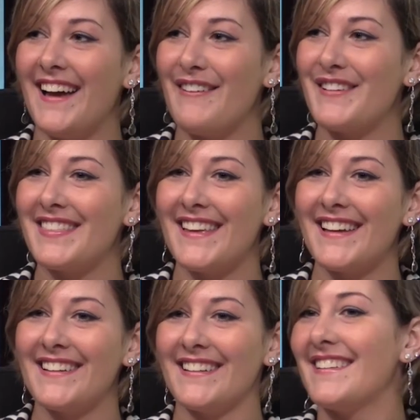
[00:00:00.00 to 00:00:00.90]

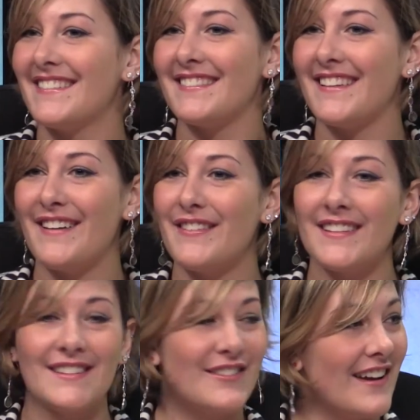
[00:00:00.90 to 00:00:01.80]
everything
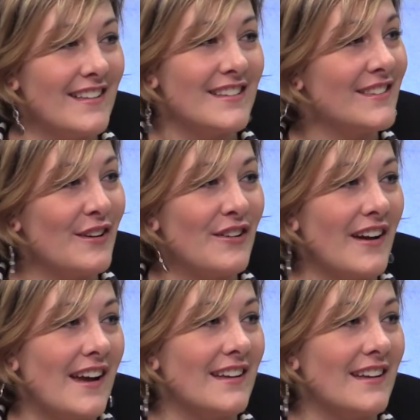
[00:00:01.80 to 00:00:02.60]
is great. This is so great.